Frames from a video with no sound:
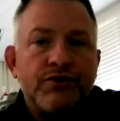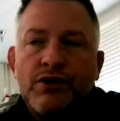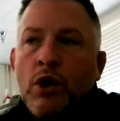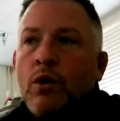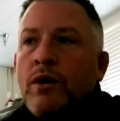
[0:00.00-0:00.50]

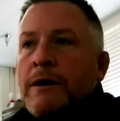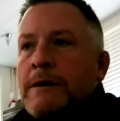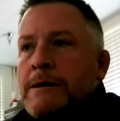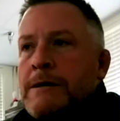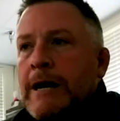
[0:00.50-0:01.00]
So
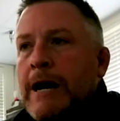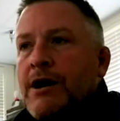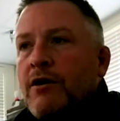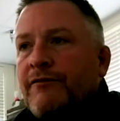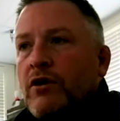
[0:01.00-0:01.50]
I
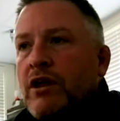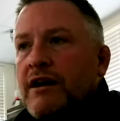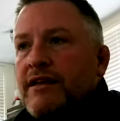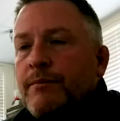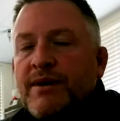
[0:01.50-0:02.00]
know for a lot of
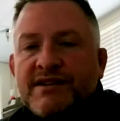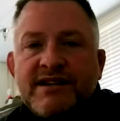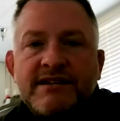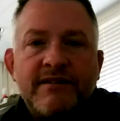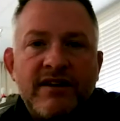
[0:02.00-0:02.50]
the MPS
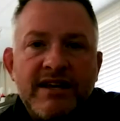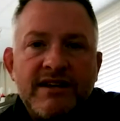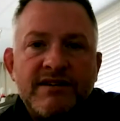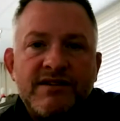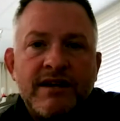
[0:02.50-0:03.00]

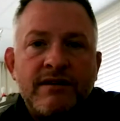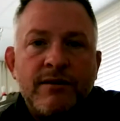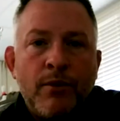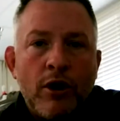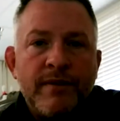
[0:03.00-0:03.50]
activities and
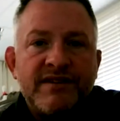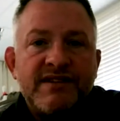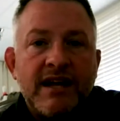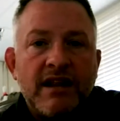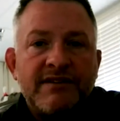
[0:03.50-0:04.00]
departments
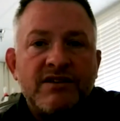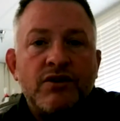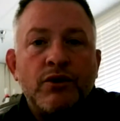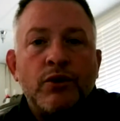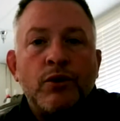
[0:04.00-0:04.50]
that like to
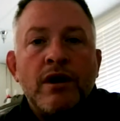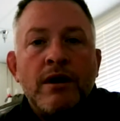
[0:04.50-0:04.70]
do